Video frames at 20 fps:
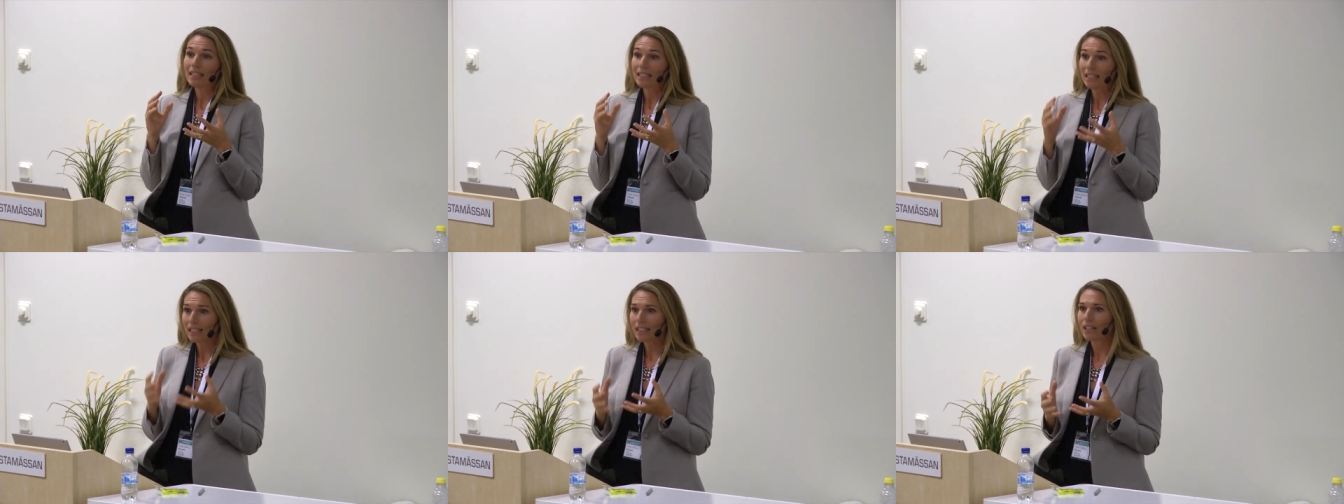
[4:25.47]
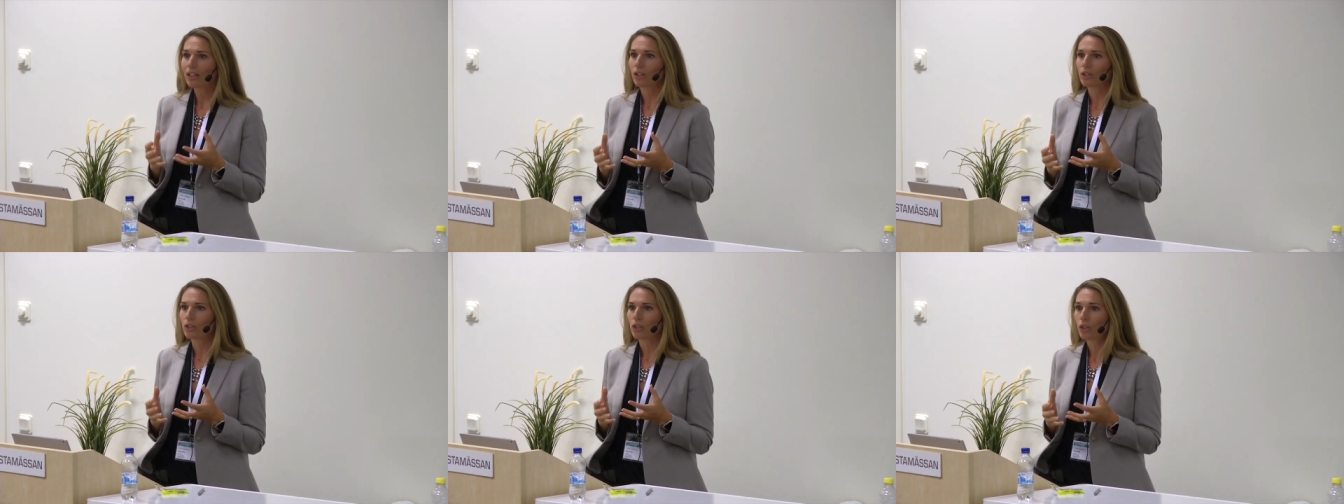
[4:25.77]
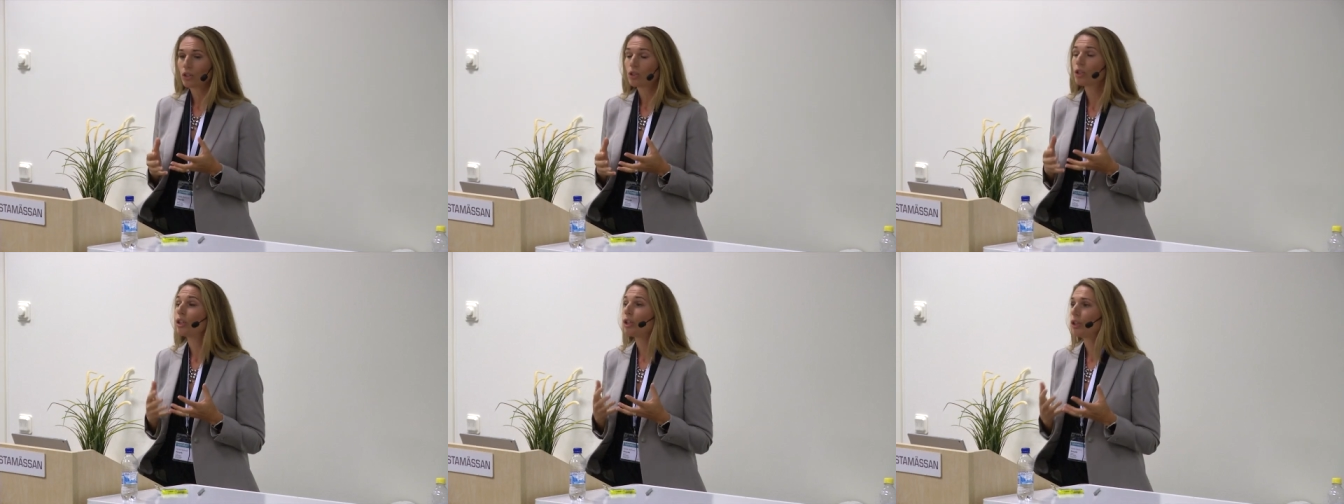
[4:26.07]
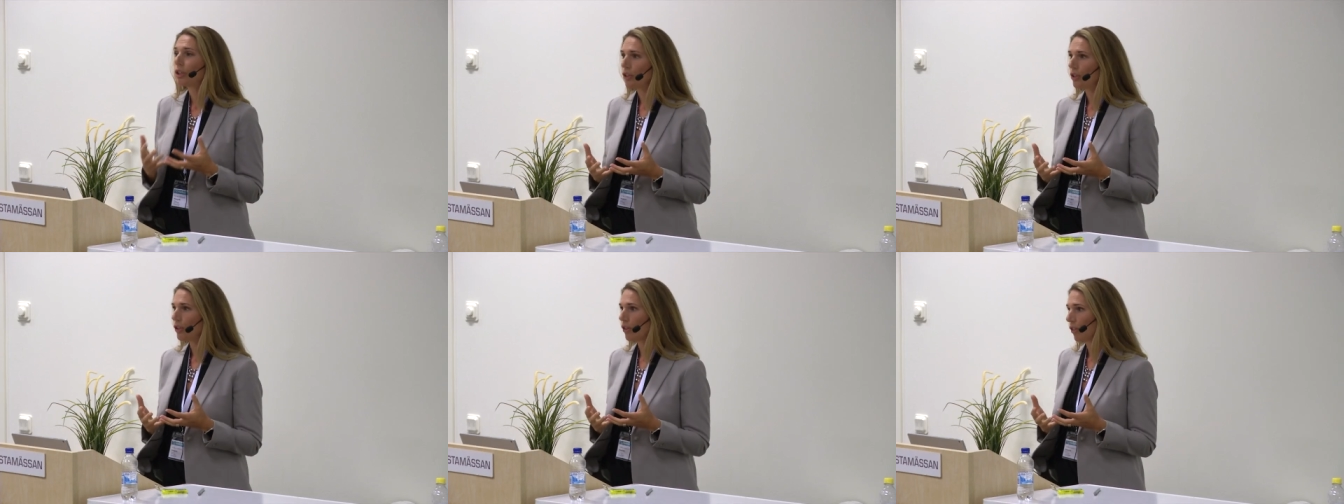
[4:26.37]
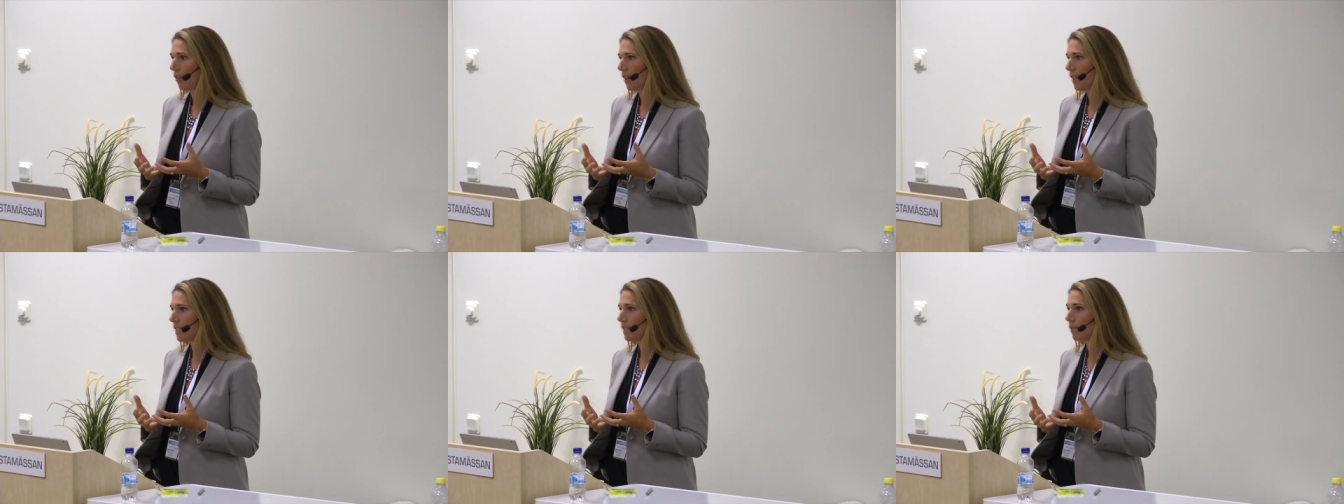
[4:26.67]
geared to learn
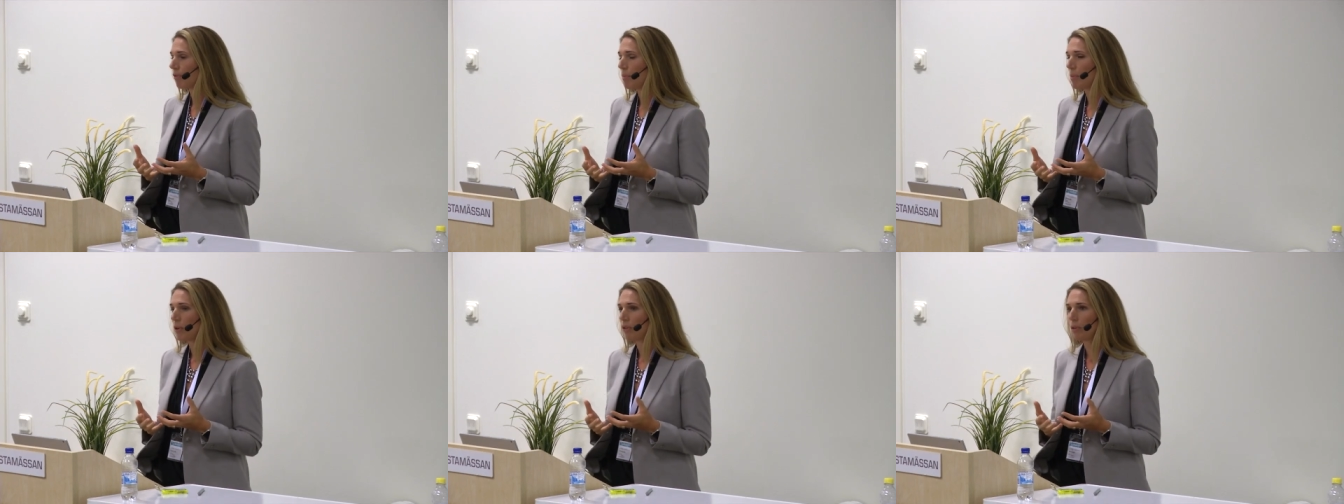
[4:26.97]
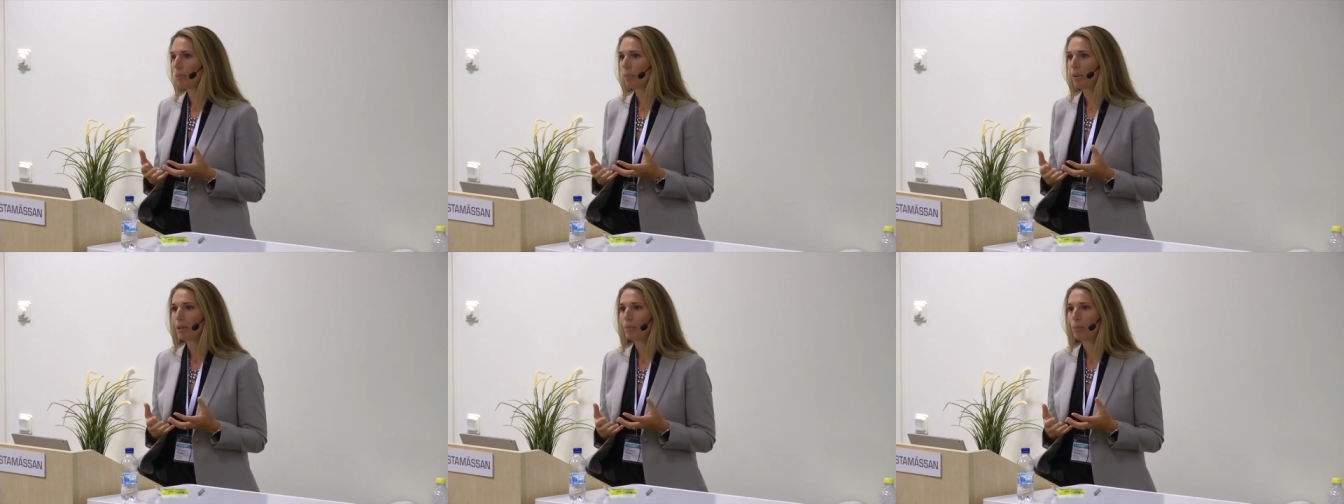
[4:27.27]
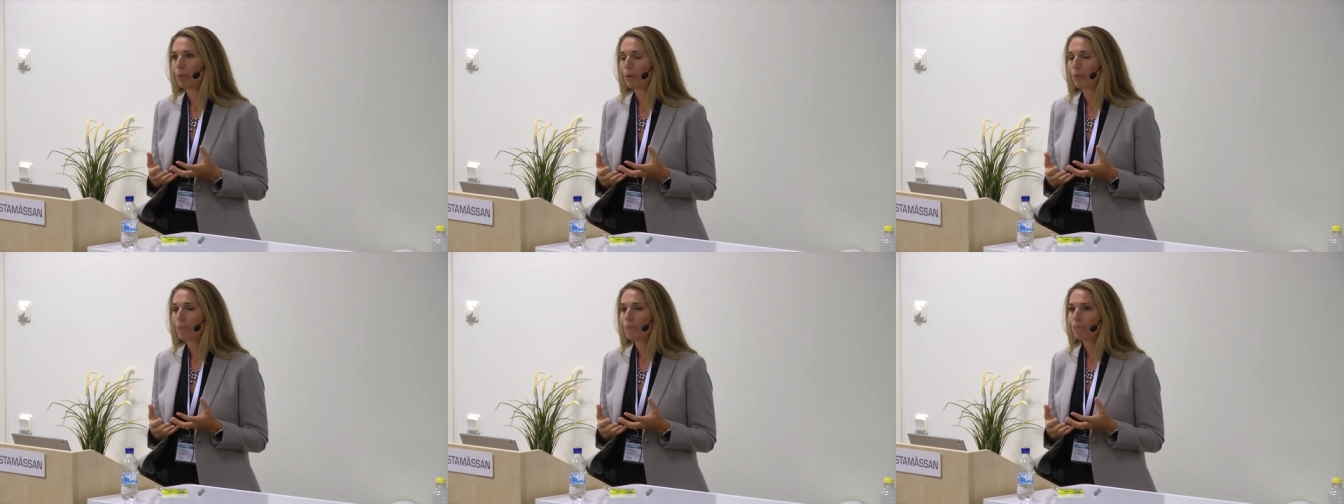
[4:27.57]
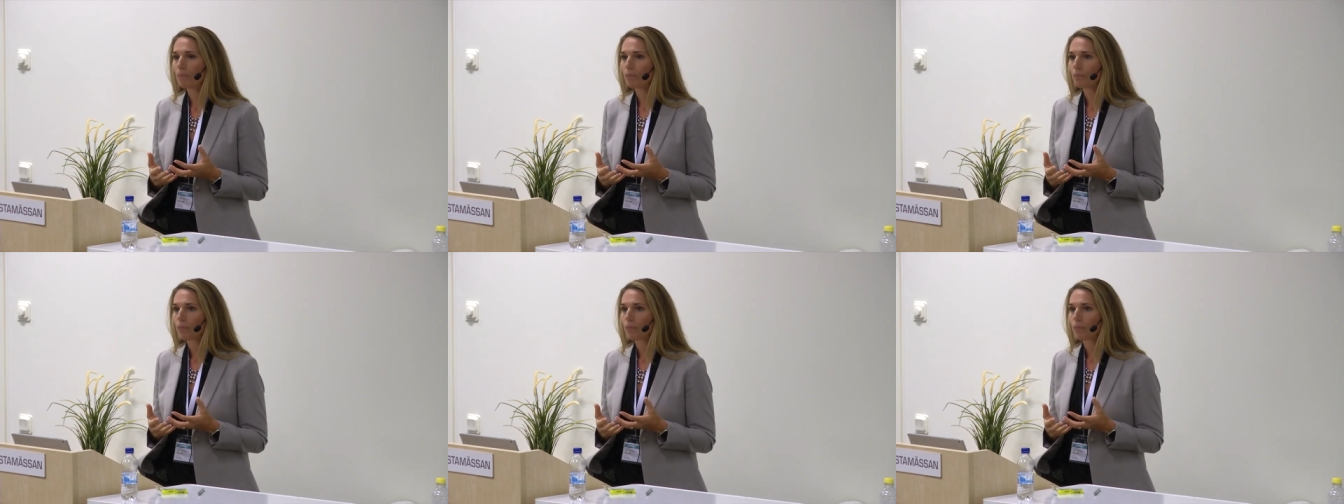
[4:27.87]
things from other people.